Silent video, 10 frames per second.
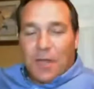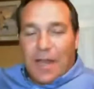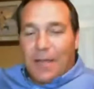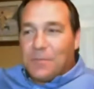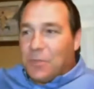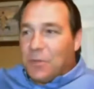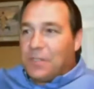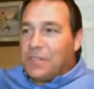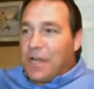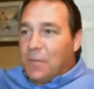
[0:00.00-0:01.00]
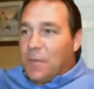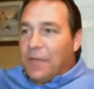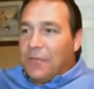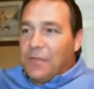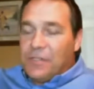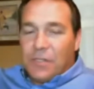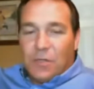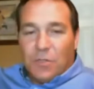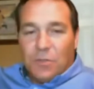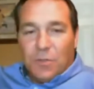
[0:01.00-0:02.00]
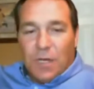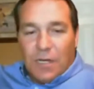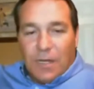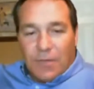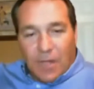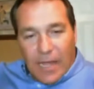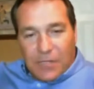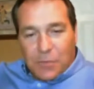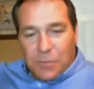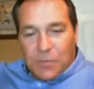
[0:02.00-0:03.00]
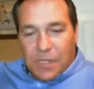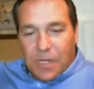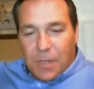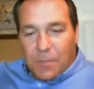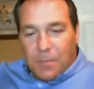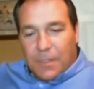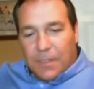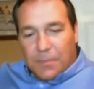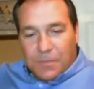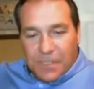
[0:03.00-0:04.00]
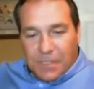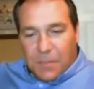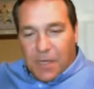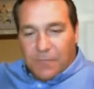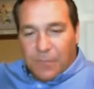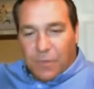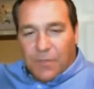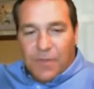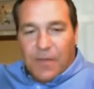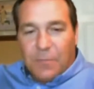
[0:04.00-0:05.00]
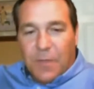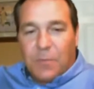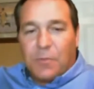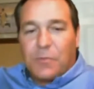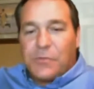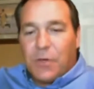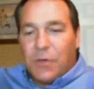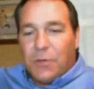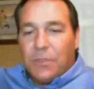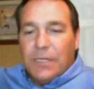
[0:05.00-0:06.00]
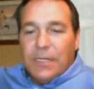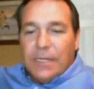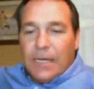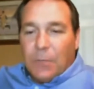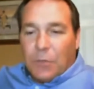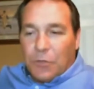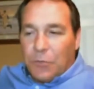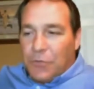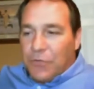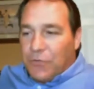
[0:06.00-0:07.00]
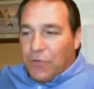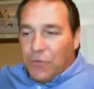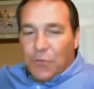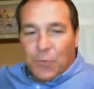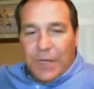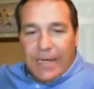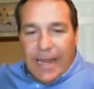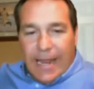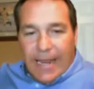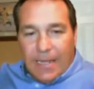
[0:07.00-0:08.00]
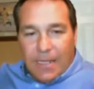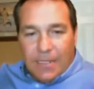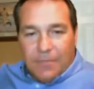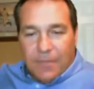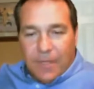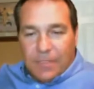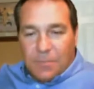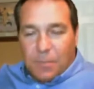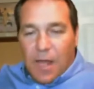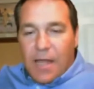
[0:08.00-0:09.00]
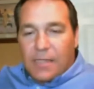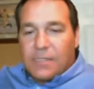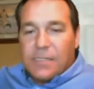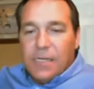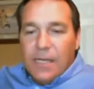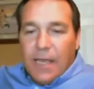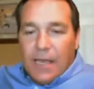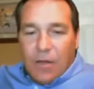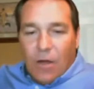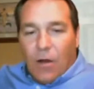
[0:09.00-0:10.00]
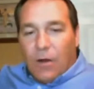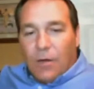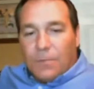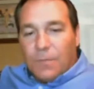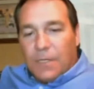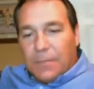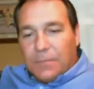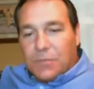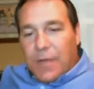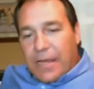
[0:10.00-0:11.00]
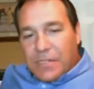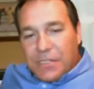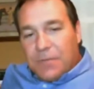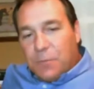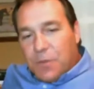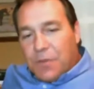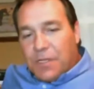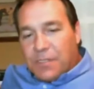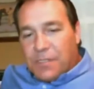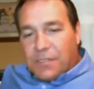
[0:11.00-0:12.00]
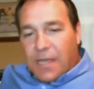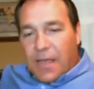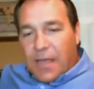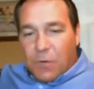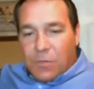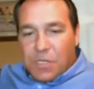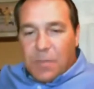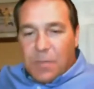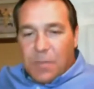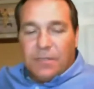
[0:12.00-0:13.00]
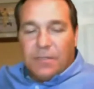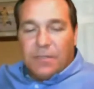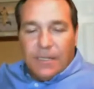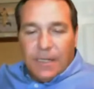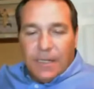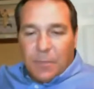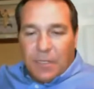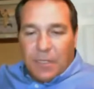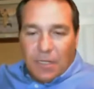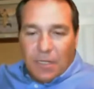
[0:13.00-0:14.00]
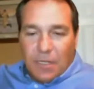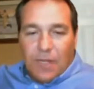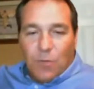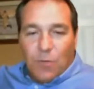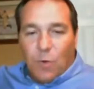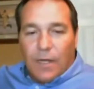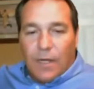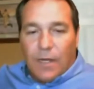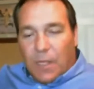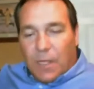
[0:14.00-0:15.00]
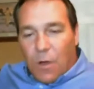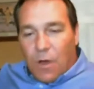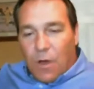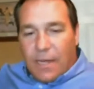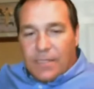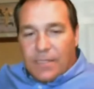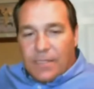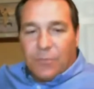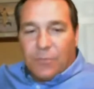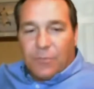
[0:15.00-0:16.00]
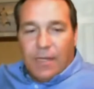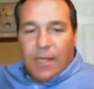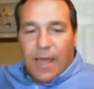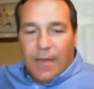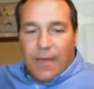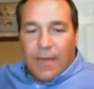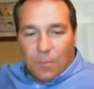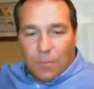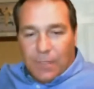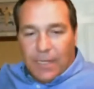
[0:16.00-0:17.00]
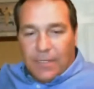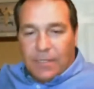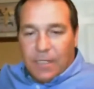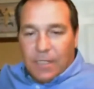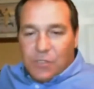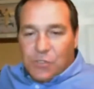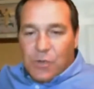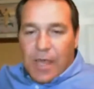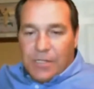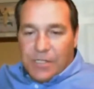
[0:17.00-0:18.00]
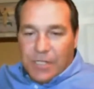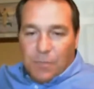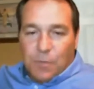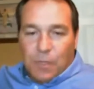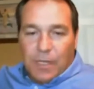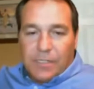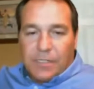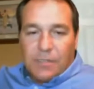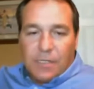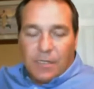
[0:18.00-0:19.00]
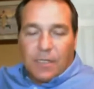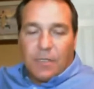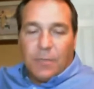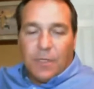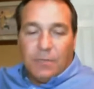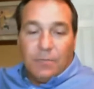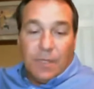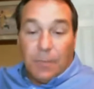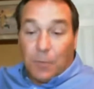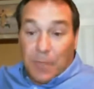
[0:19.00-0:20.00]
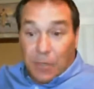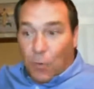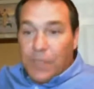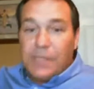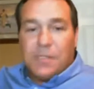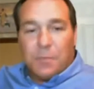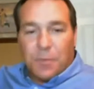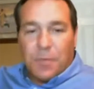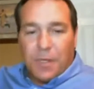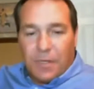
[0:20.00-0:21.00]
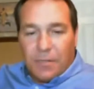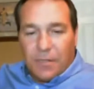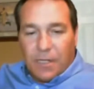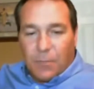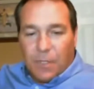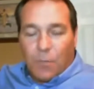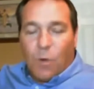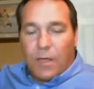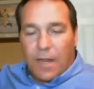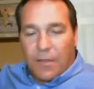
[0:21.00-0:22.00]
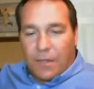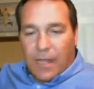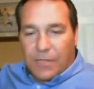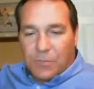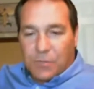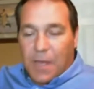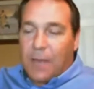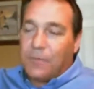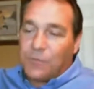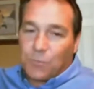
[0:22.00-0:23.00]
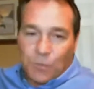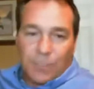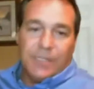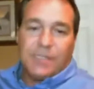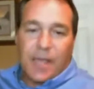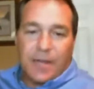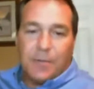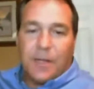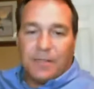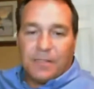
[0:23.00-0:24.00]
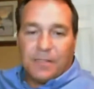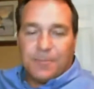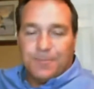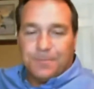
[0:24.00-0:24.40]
what, I am so excited about this. I know you have a classroom set up, seats about 45 people or so. We're going to do this in 3-day event blocks, and our strategy with this is to have folks come in at the beginning of day 1, and when they walk out at day 3, to have a complete strategy in place that can be implemented or is implemented when they walk out of the classroom. I am just really excited about this.